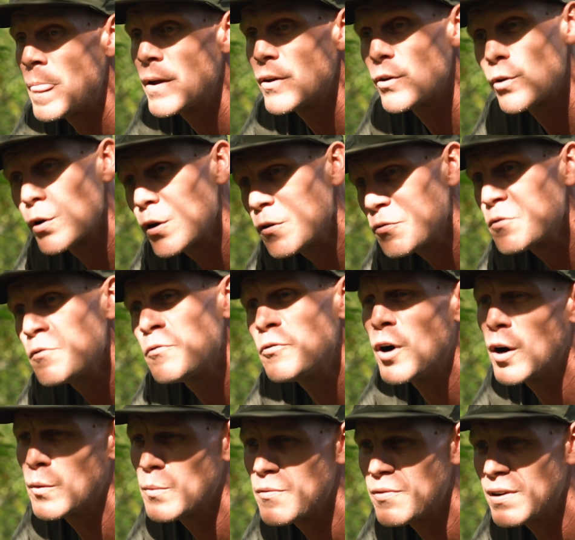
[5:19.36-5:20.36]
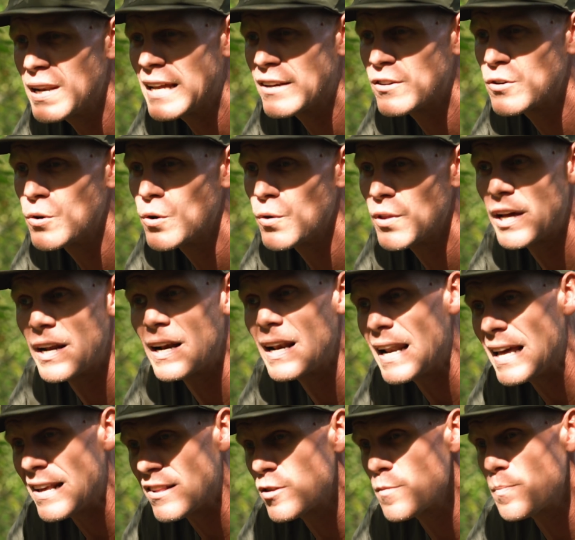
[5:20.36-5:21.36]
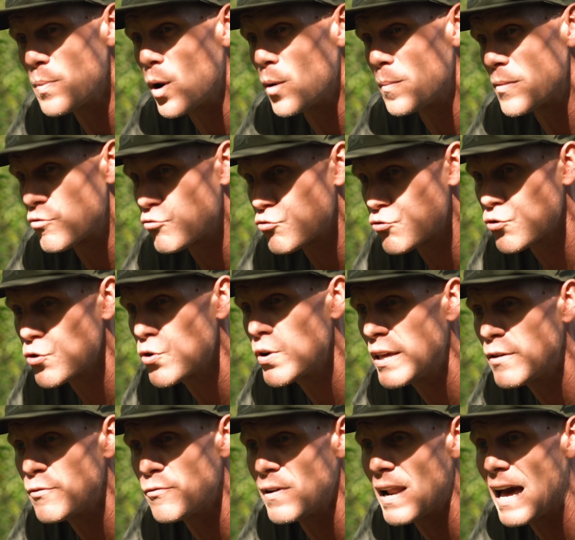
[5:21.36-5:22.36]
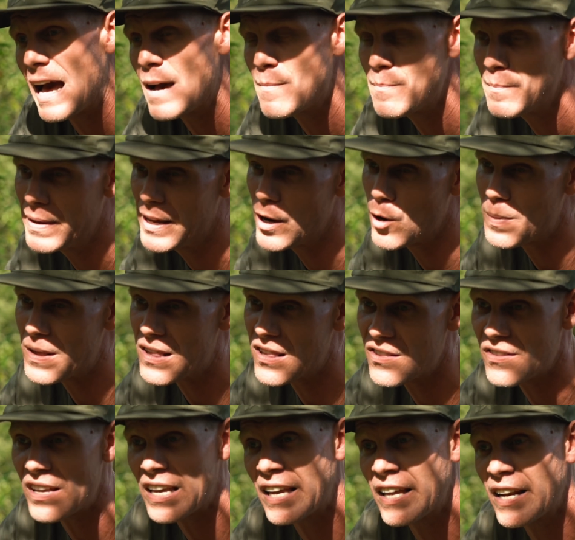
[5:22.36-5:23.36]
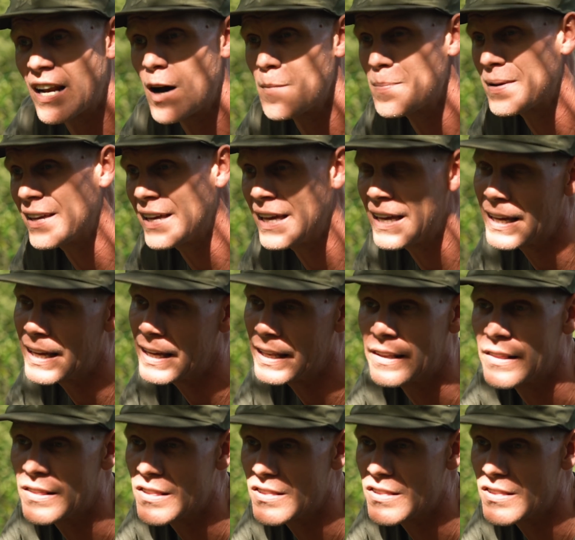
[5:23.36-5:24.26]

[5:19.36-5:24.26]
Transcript: You'll often find with lead core that unless the bottom is truly flat, it'll be sticking up, kinking and